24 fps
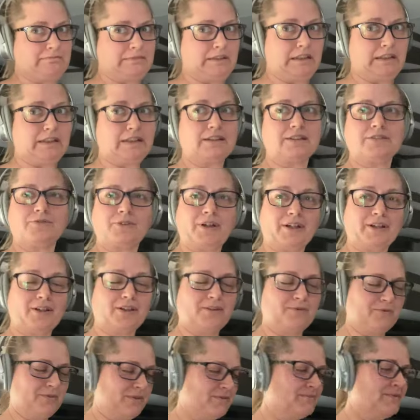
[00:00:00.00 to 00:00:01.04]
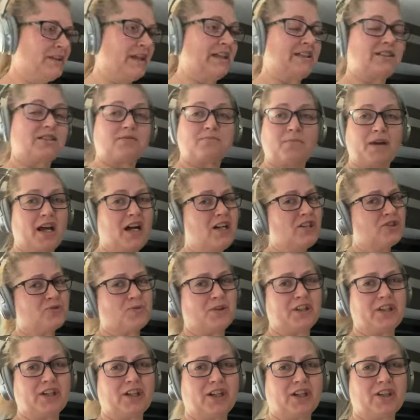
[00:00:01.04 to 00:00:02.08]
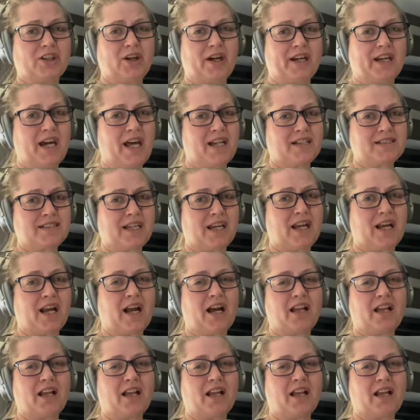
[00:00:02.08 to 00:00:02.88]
It smells really good though, I gotta say.